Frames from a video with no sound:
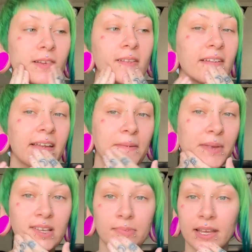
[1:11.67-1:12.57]
Like, it
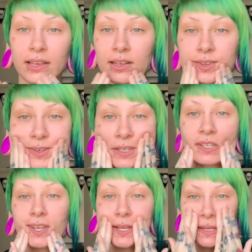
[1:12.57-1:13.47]
makes my
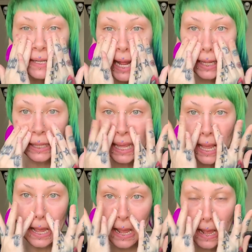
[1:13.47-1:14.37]
skin tacky.
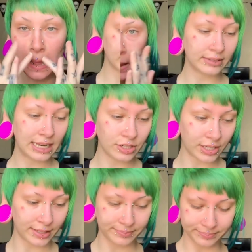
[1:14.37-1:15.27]

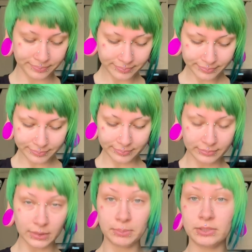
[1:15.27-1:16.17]
Foundation.
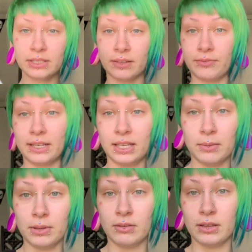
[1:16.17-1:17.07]
I'm using the Fenty
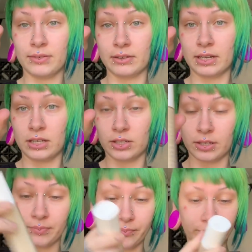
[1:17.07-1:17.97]
Beauty
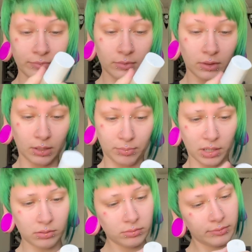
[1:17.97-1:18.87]
foundation. The
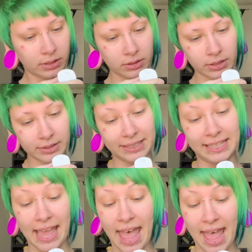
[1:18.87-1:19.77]
Pro filter?
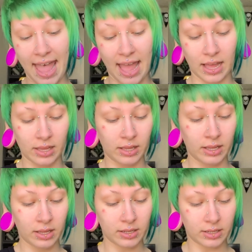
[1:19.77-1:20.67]
Yeah.
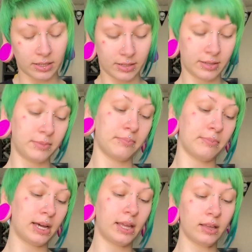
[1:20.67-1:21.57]

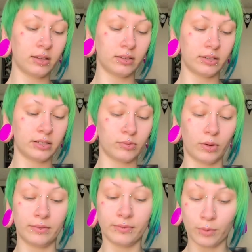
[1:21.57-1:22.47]
My color is
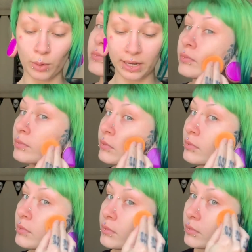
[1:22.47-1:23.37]
140.
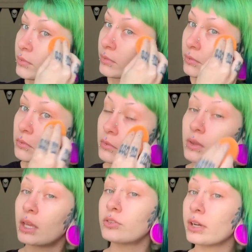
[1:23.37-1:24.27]

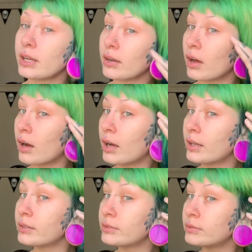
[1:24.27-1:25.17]
I try not
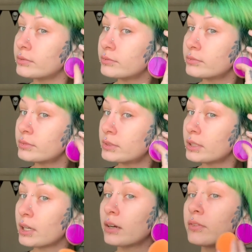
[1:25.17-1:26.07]
to
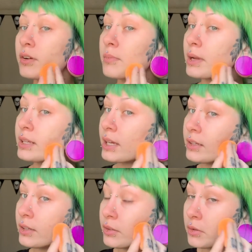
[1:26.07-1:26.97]
cover my
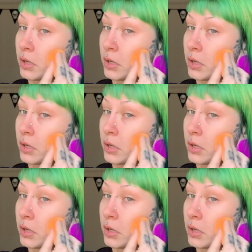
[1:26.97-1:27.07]
tattoo.